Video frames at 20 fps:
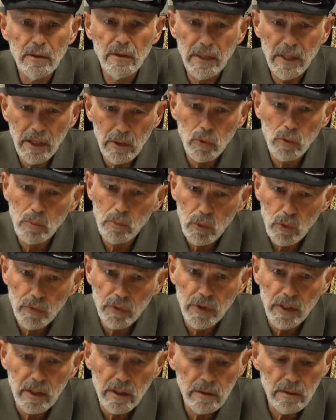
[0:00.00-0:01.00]
They were
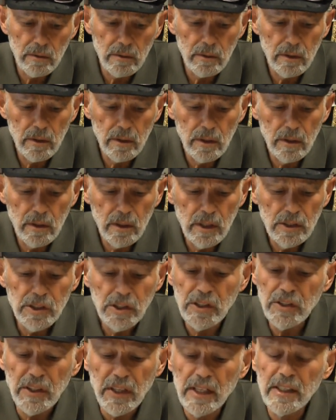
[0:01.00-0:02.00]
moving.
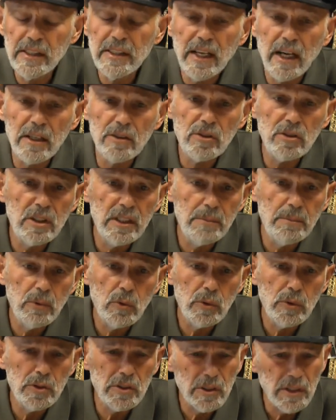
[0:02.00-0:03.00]
She thanked Doctor
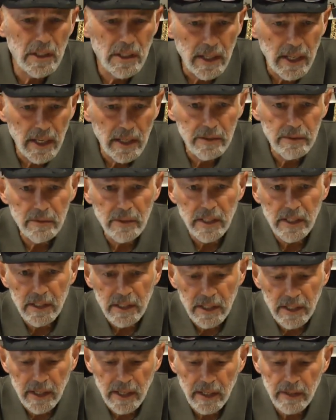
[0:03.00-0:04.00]
Liebowitz again and
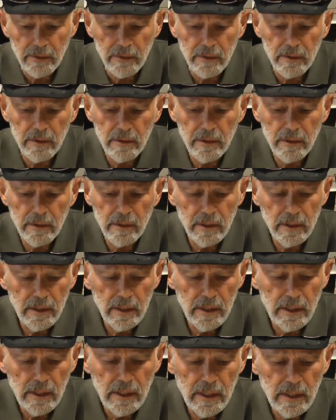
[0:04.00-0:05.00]
again.
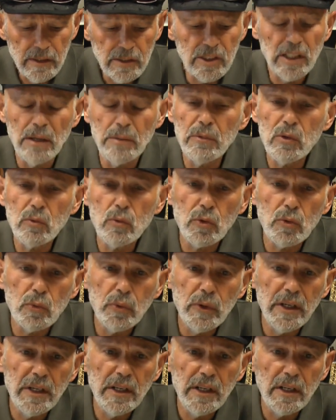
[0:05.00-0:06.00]
If someone were
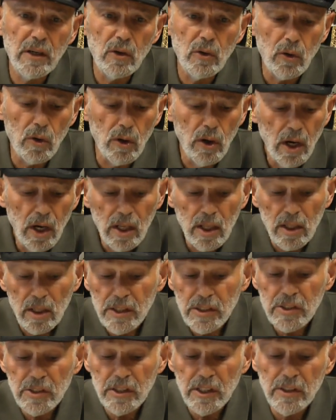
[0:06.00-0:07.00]
reading or
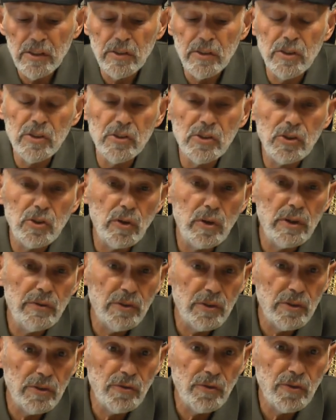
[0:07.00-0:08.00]
listening to this story
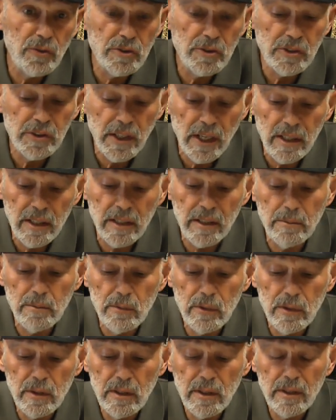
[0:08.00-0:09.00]
for the first time,
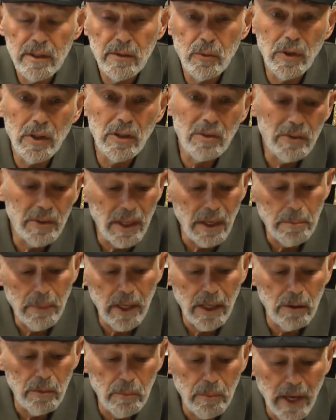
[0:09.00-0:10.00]
well, they
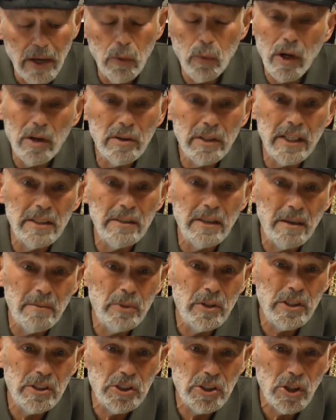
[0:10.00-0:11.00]
may, may well get a
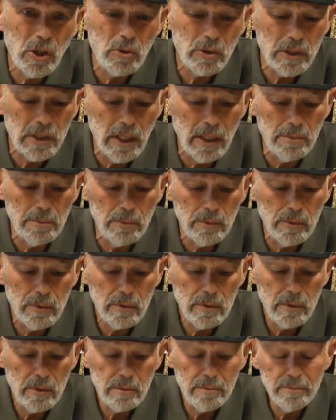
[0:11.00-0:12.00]
bit choked up.
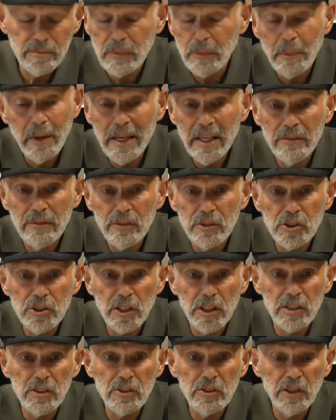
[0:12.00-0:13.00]
They may even
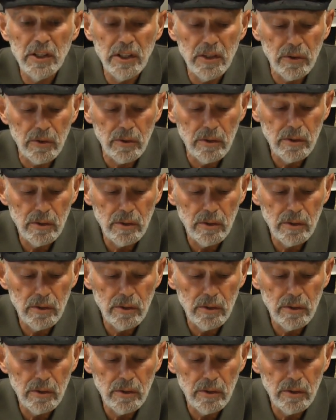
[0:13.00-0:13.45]
shed a tear.